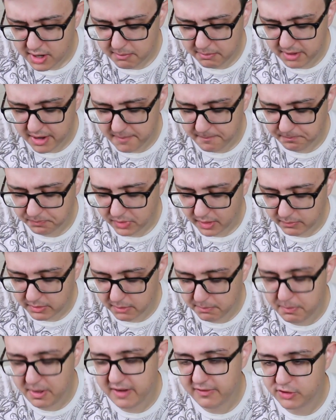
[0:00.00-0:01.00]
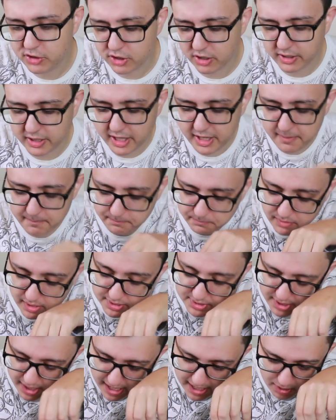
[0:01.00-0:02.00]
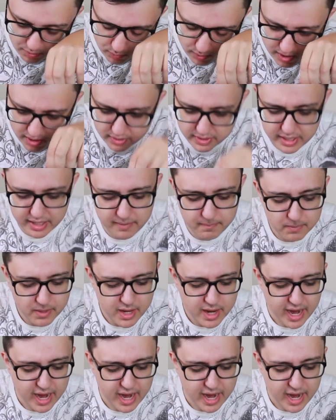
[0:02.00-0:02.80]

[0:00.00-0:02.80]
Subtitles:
but the beef jerky, it's high quality.